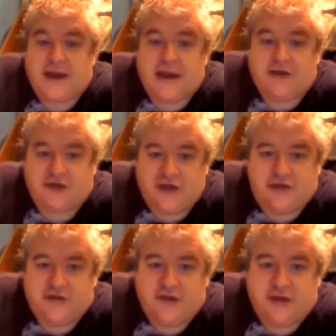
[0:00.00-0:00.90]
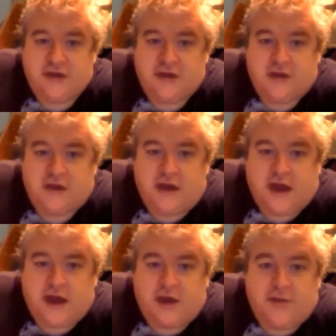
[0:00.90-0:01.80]
And that sheet
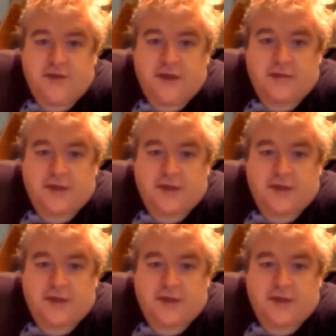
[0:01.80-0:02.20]
uh, opened up